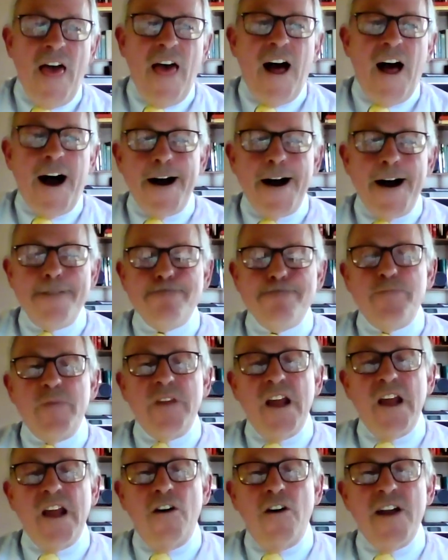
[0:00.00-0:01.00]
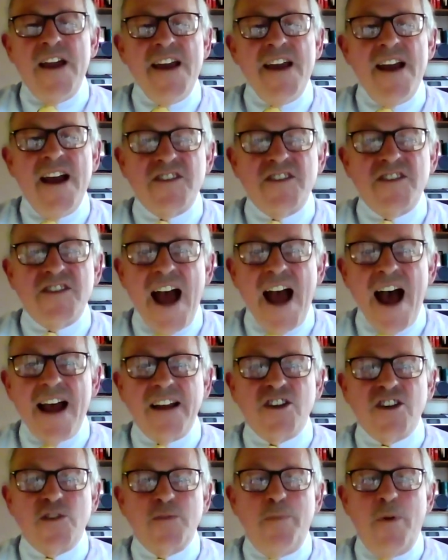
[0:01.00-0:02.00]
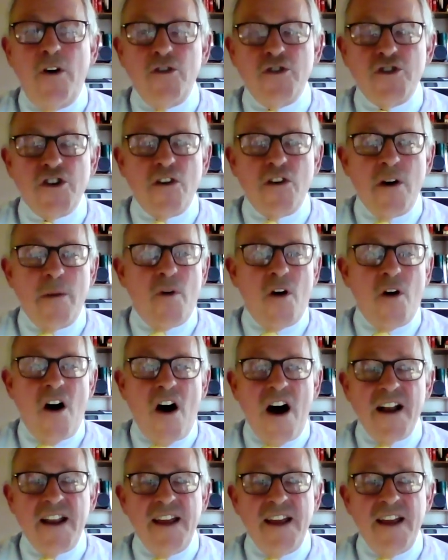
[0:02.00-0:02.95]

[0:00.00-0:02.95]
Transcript: Um, you know, he has had exposure abroad.